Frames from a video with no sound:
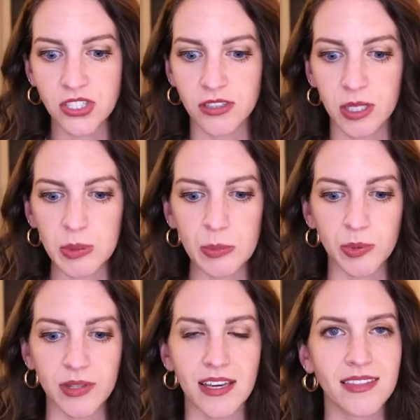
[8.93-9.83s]
A lot of
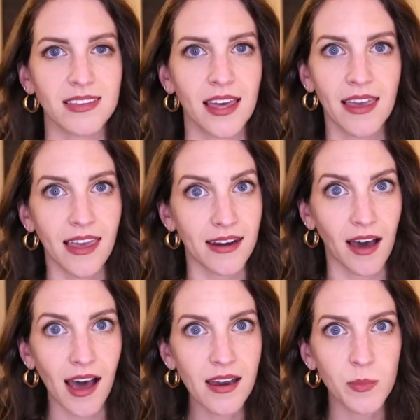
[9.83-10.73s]
people think that they
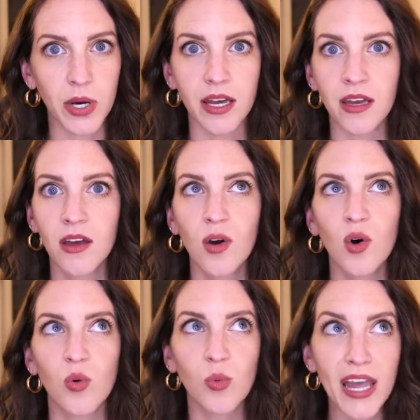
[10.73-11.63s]
cannot, but
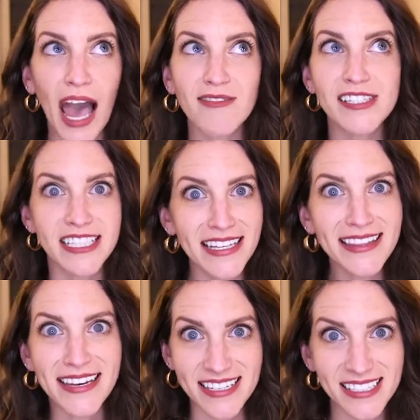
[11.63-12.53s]
we have seen
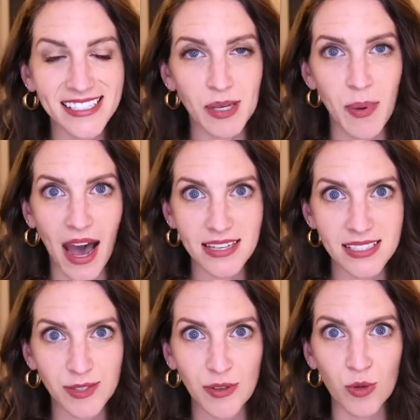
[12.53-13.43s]
this the
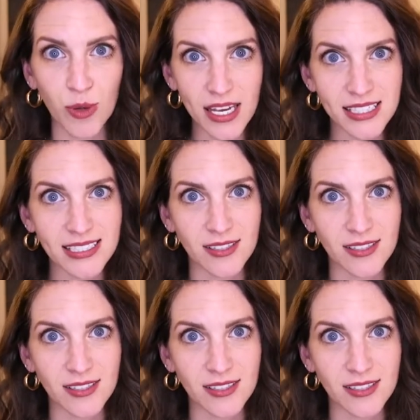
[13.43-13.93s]
past few weeks.